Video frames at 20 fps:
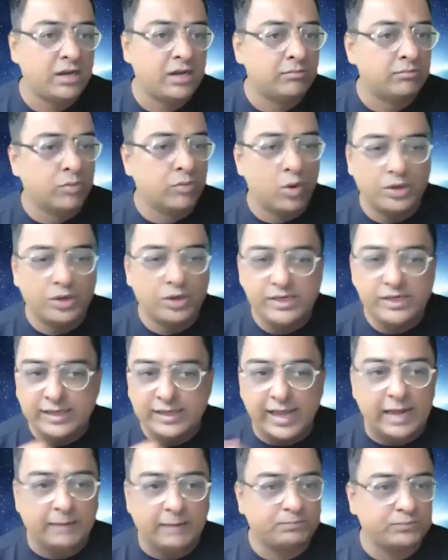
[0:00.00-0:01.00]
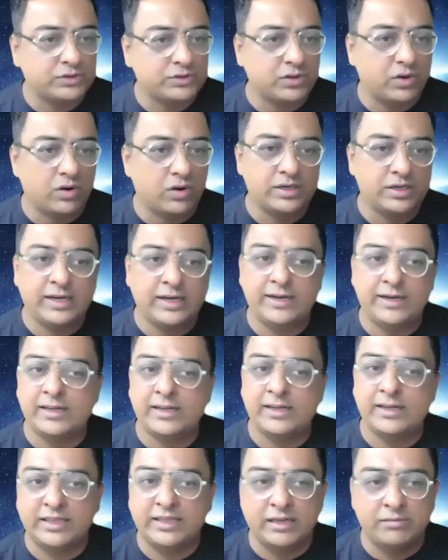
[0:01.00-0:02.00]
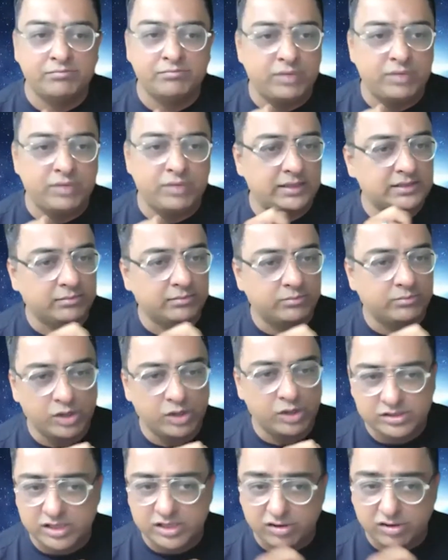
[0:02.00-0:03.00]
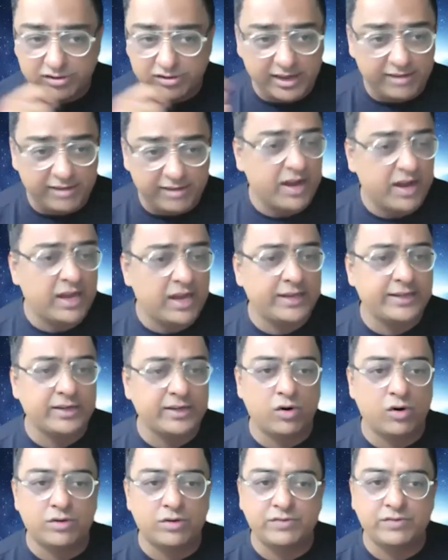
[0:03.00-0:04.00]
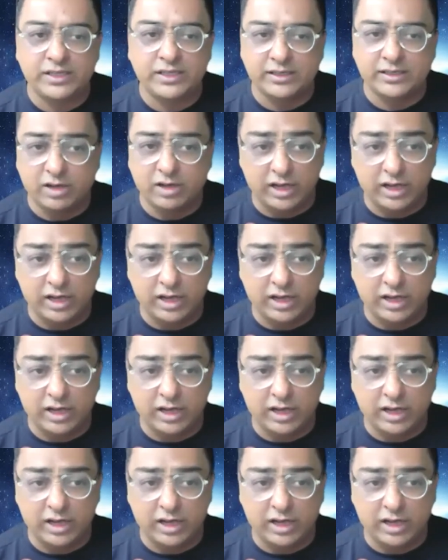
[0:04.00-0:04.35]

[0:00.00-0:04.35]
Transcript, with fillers: more dApps on it and we can build some models around DeFi, or we can